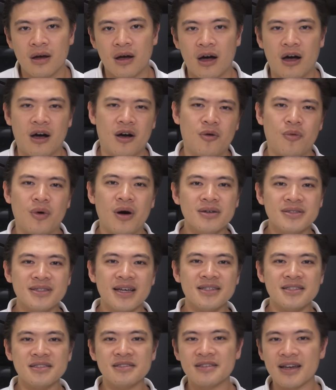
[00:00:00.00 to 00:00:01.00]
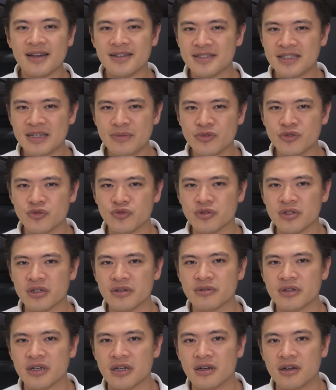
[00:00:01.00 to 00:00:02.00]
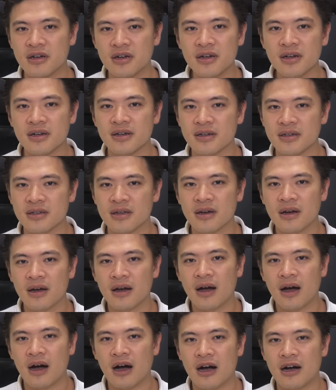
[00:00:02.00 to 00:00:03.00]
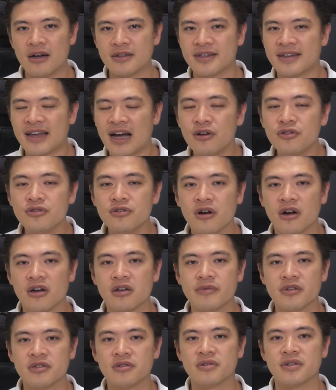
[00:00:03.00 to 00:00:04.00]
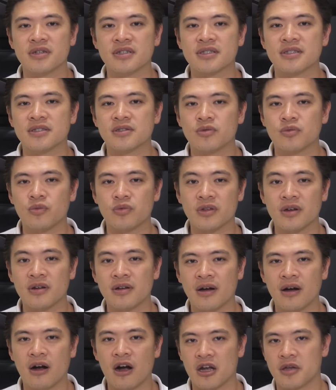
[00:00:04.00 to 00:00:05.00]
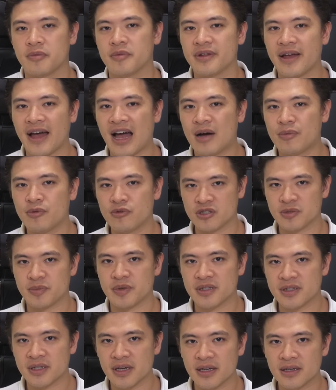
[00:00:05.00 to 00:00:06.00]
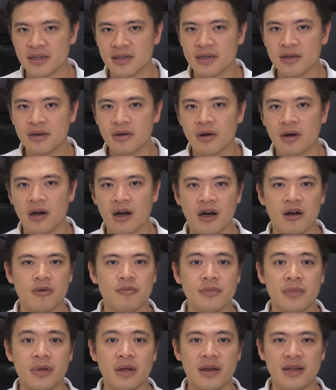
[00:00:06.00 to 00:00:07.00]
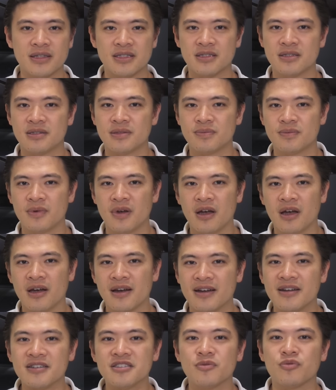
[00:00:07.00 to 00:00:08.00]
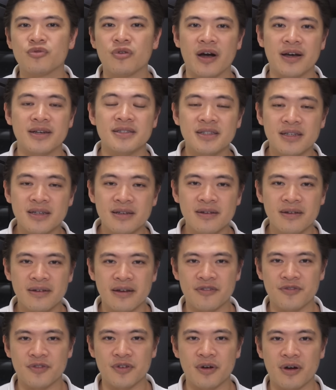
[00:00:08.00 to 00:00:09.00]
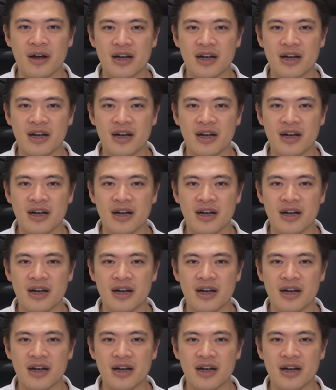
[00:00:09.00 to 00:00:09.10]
Whilst that seems really, really good, the counter argument to this is the argument Apple's been taking. It's kind of surprising if you